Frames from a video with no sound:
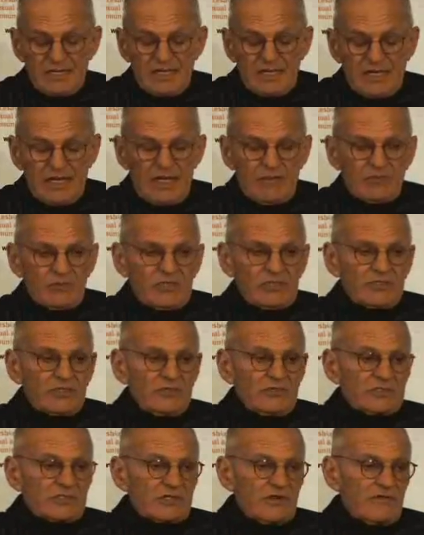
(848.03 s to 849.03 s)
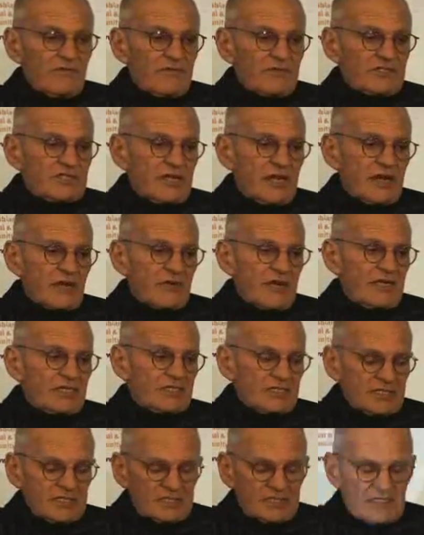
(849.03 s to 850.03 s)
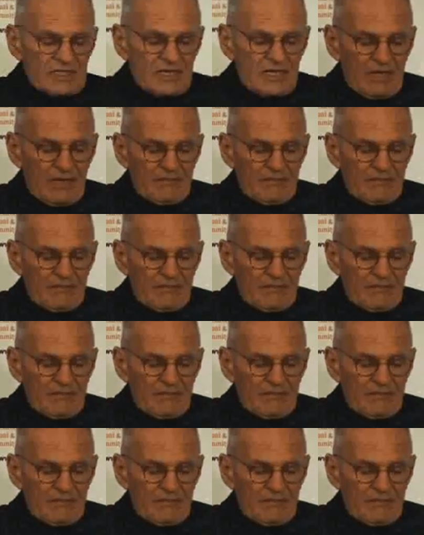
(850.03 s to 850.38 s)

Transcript: and will do so for generations to come.